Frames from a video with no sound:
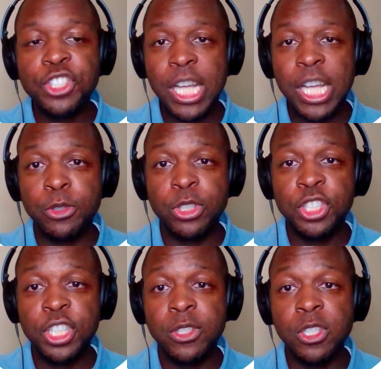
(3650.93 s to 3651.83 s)
chapters in
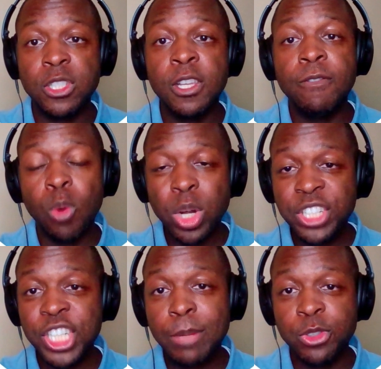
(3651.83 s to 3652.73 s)
Genesis, 40
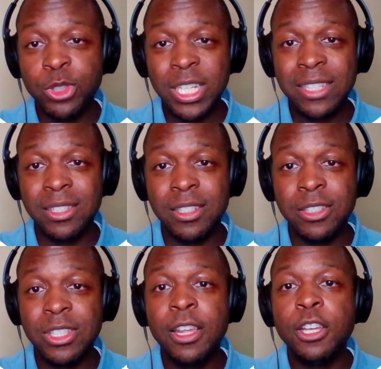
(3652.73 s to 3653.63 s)
chapters in Exodus,
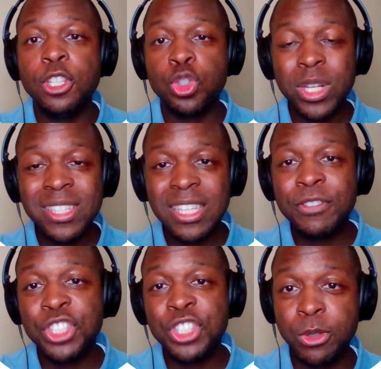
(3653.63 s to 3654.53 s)
27
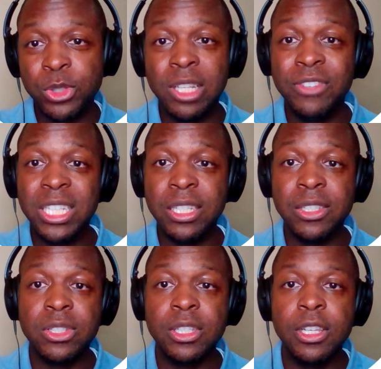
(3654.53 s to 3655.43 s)
chapters in
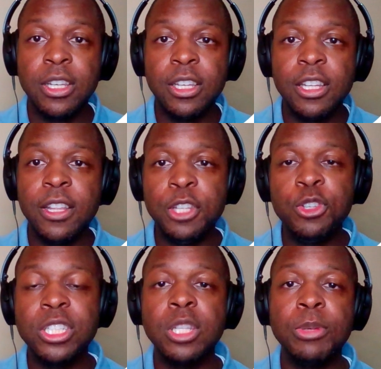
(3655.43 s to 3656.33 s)
Leviticus. Then you
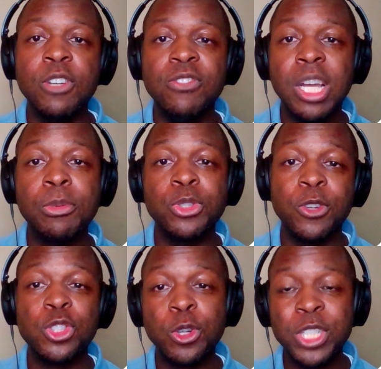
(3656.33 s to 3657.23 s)
get to the book of Numbers,
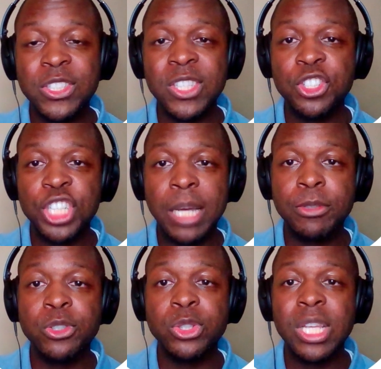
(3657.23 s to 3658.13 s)
there's 36
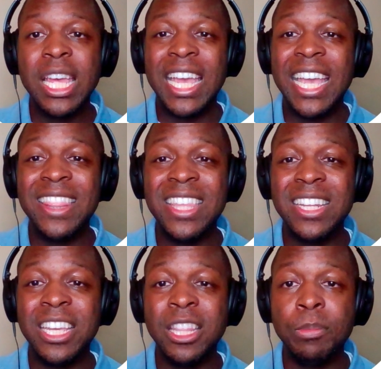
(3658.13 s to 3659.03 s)
chapters. And then
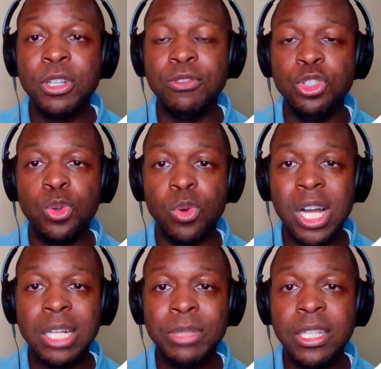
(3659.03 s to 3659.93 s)
in the book of
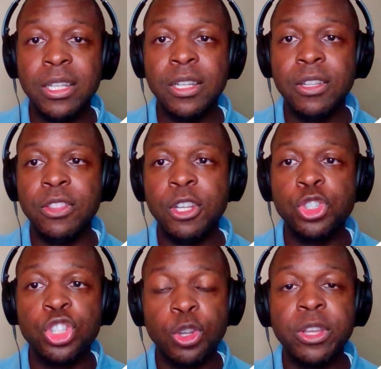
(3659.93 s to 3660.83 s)
Deuteronomy, there's
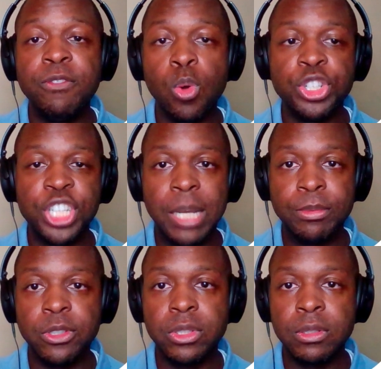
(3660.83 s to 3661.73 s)
34
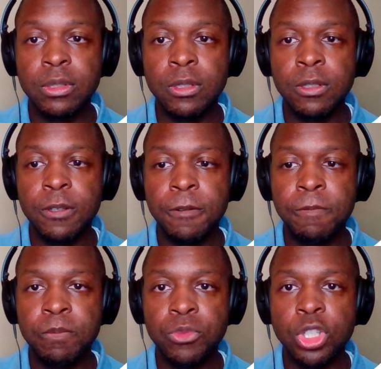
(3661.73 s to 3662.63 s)
chapters.
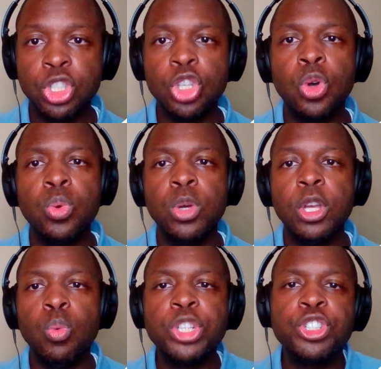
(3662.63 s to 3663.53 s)
So
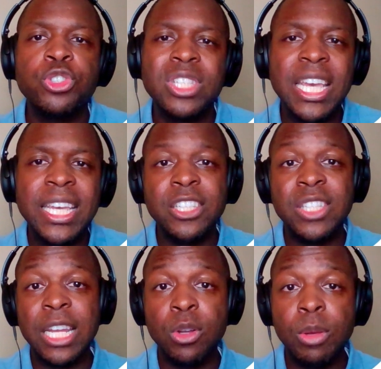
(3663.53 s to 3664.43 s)
what you're saying is that